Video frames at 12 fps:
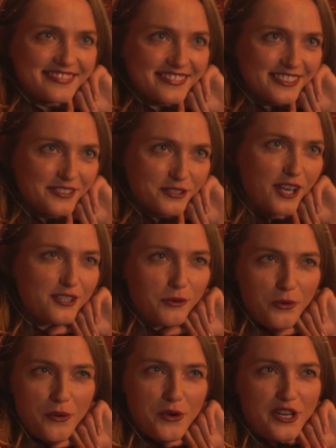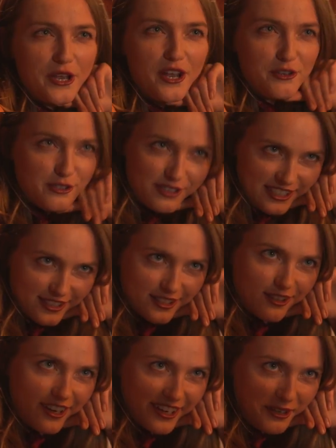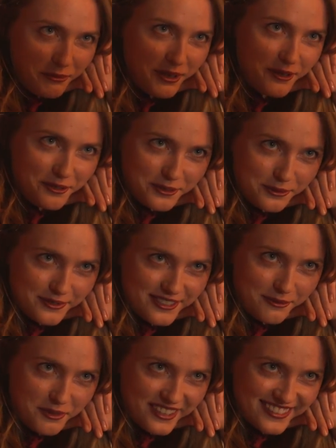So like, how, what, what, are, you just like stalking me or something?